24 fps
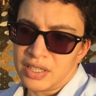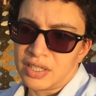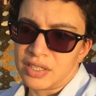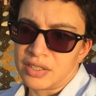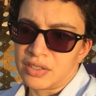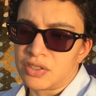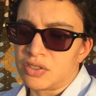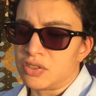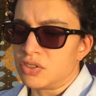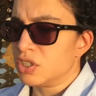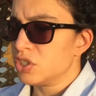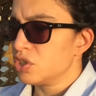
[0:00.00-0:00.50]

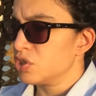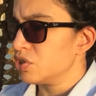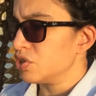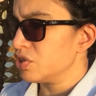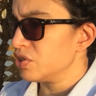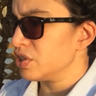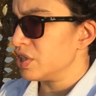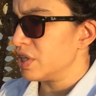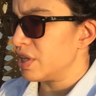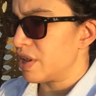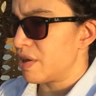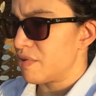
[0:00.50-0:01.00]
condition
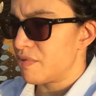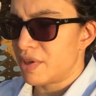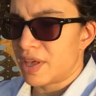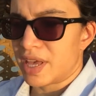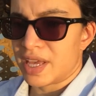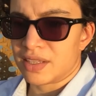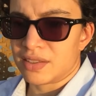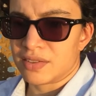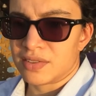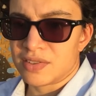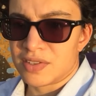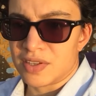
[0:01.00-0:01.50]
that I've
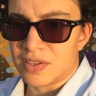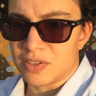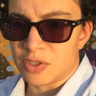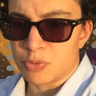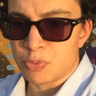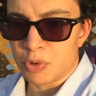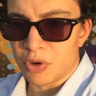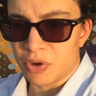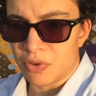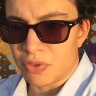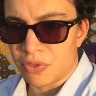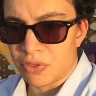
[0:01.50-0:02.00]
had since
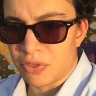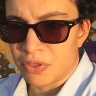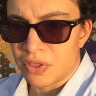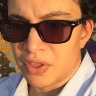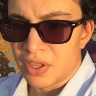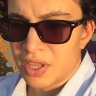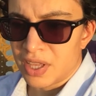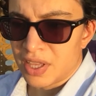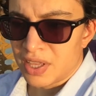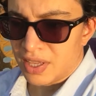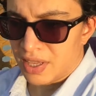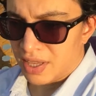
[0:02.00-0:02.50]
birth.
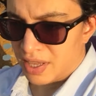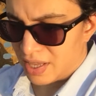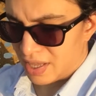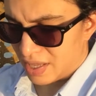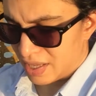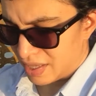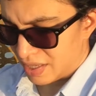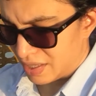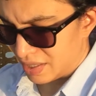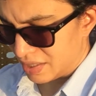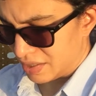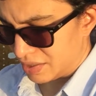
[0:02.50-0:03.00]

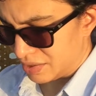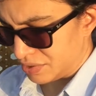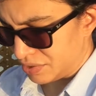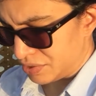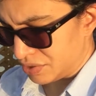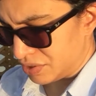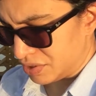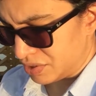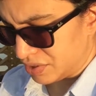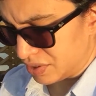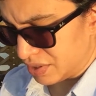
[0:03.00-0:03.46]
And